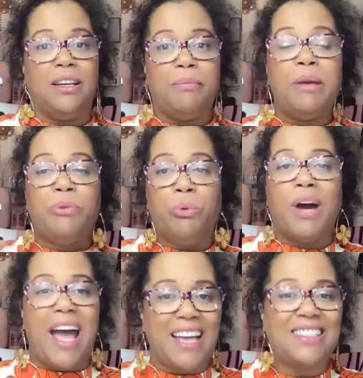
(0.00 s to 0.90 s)
People
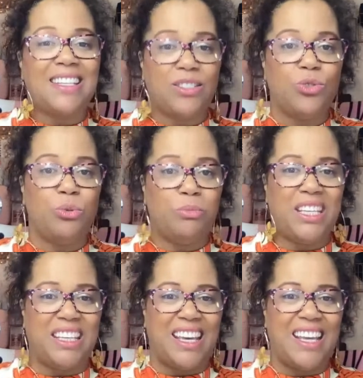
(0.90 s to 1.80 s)
want access to
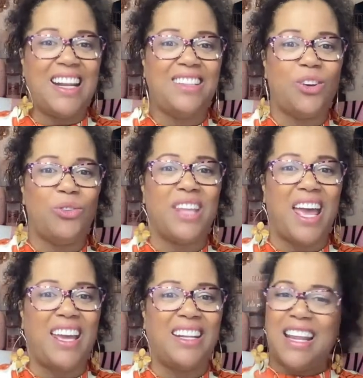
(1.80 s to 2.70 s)
me, and I know
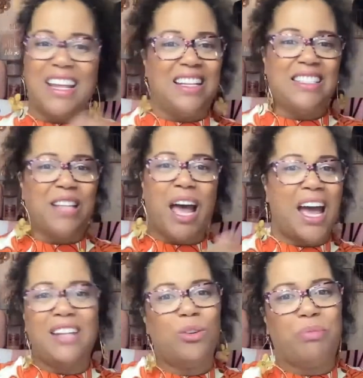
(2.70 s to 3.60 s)
that. And I
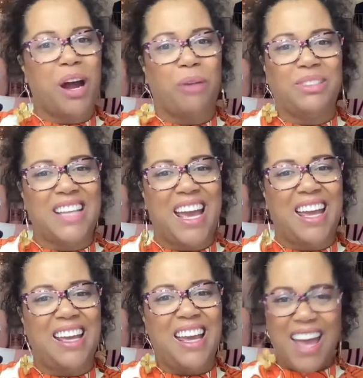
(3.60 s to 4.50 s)
had no problem with that.
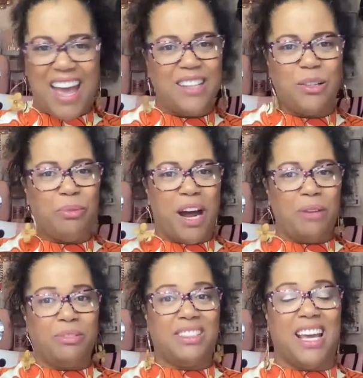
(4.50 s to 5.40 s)
I had no
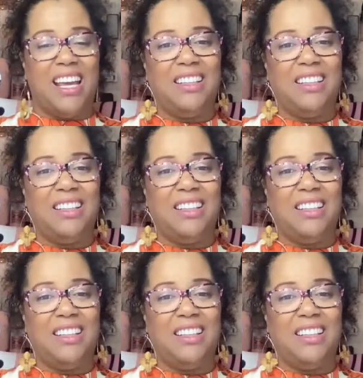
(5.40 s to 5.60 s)
problem with that.